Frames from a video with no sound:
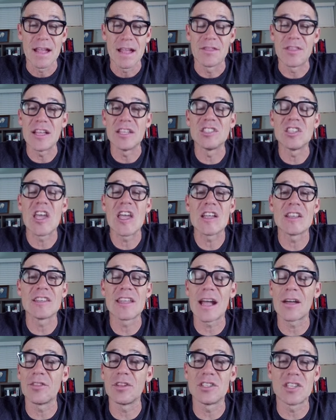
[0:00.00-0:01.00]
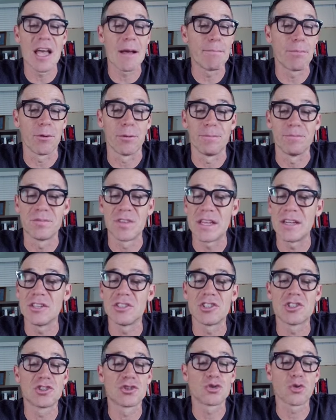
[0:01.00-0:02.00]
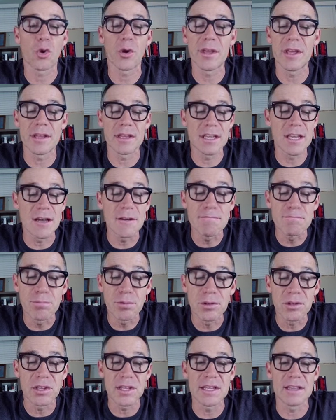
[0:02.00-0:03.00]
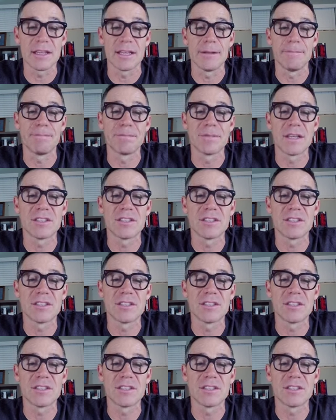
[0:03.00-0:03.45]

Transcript: They take down the temple. They destroy it completely.